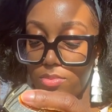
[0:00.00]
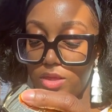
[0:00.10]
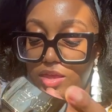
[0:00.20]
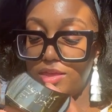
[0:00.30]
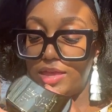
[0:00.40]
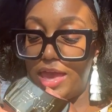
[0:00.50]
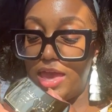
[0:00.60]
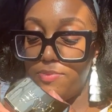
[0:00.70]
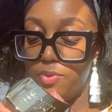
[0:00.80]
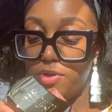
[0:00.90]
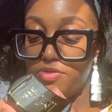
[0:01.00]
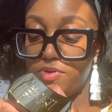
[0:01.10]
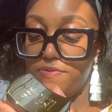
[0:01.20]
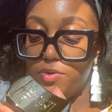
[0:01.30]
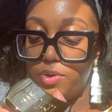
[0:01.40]
this is 8.3
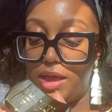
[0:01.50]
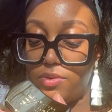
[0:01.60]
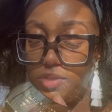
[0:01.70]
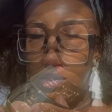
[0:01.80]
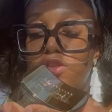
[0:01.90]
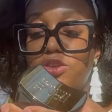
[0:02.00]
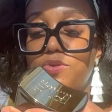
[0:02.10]
fluid ounces,